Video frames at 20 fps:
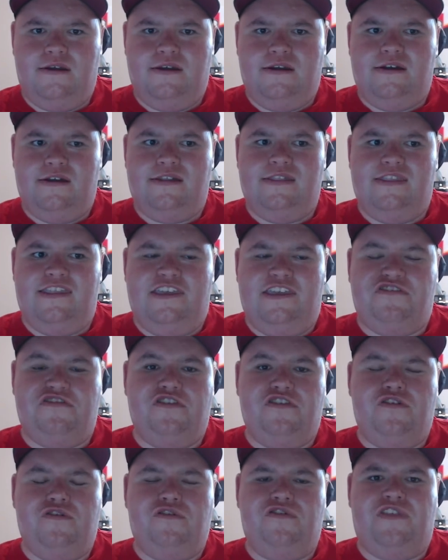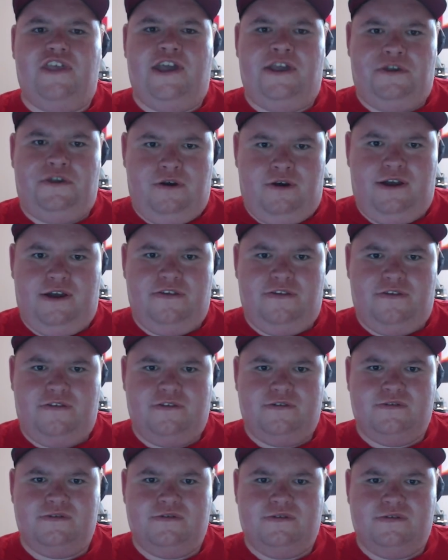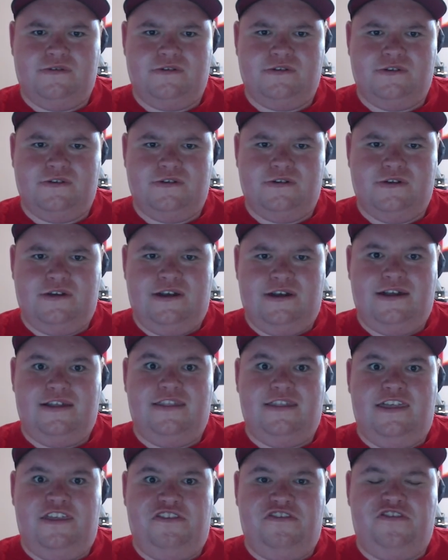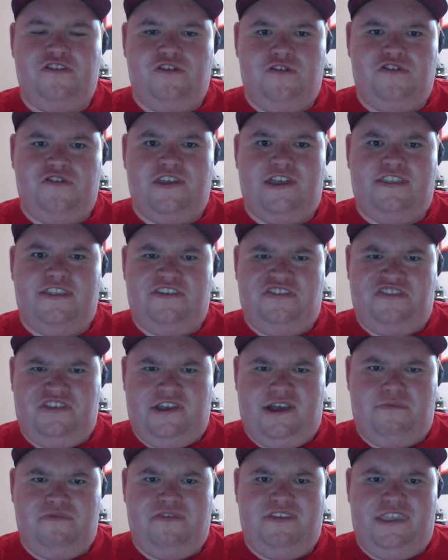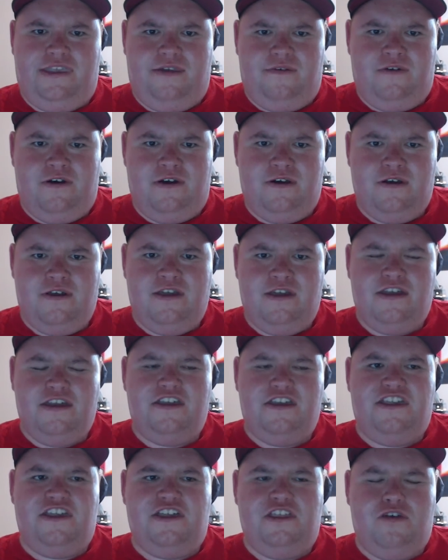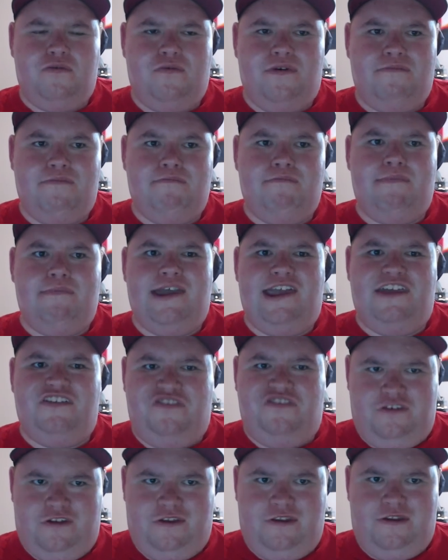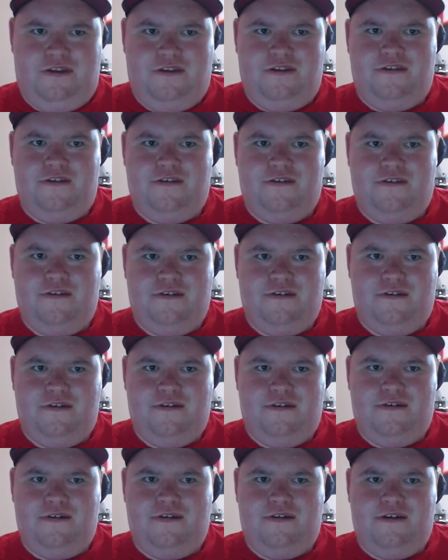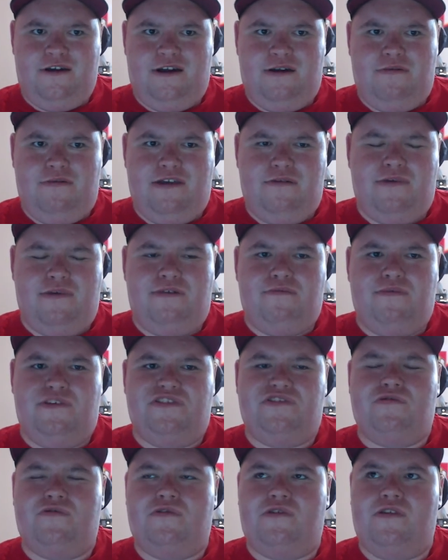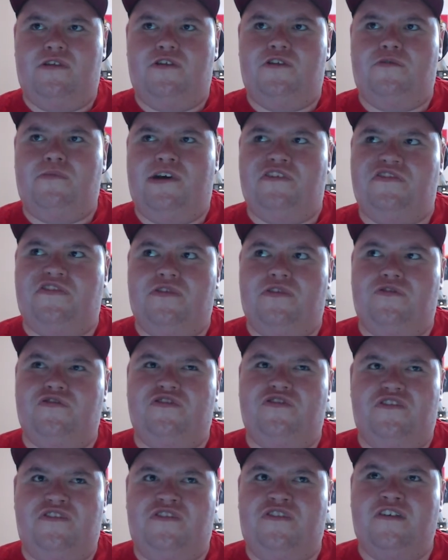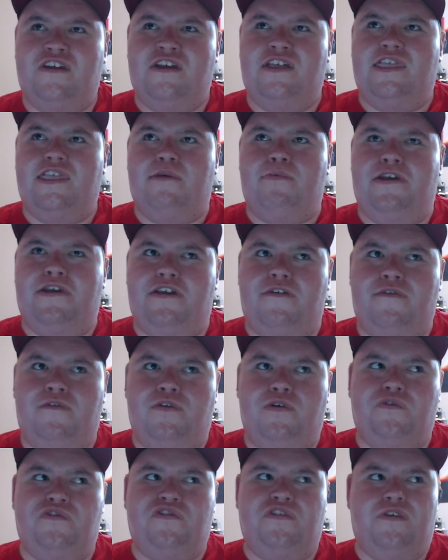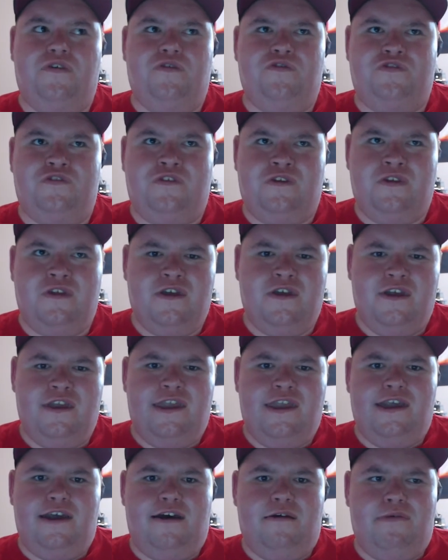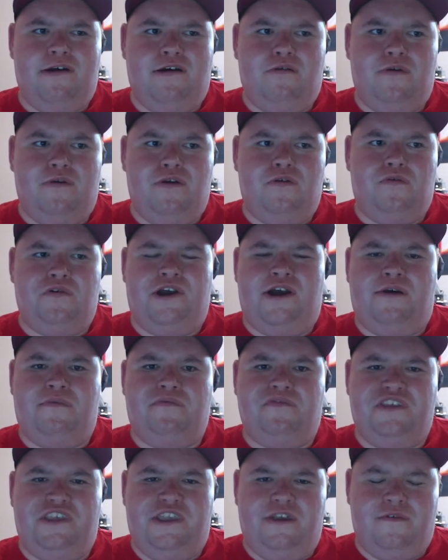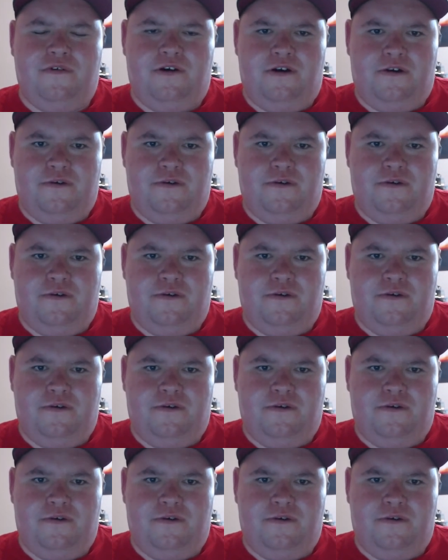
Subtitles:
Let's use that, guys. Let's use that. Let's come together. Can you imagine? I mean, we talk a lot about solutions. Let me give you a solution. How about we all come together?